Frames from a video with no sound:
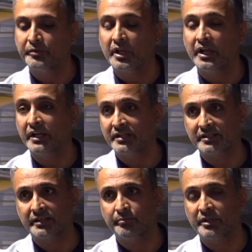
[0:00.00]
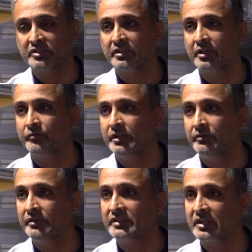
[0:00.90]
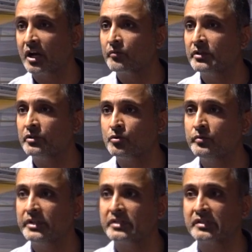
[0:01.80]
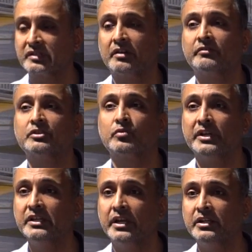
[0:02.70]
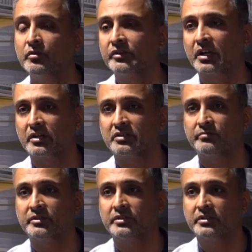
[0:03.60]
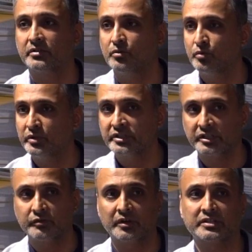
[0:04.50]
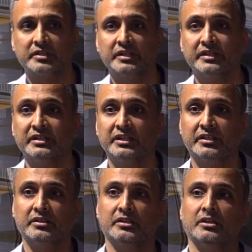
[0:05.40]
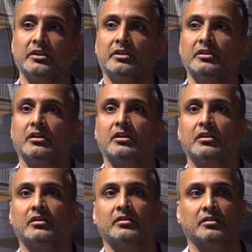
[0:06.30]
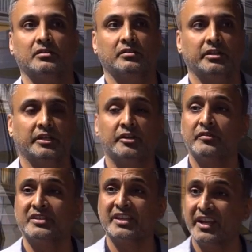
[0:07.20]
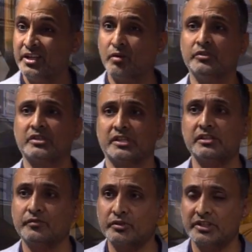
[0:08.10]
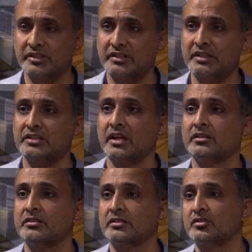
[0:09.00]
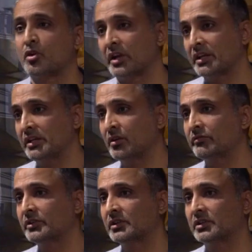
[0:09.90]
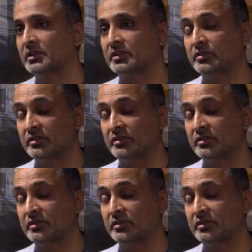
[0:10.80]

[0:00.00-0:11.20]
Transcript: And as I mentioned that we start with the 2 weeks discovery. So any of the customer who is interested in addressing any of their Salesforce existing challenges, or any of the,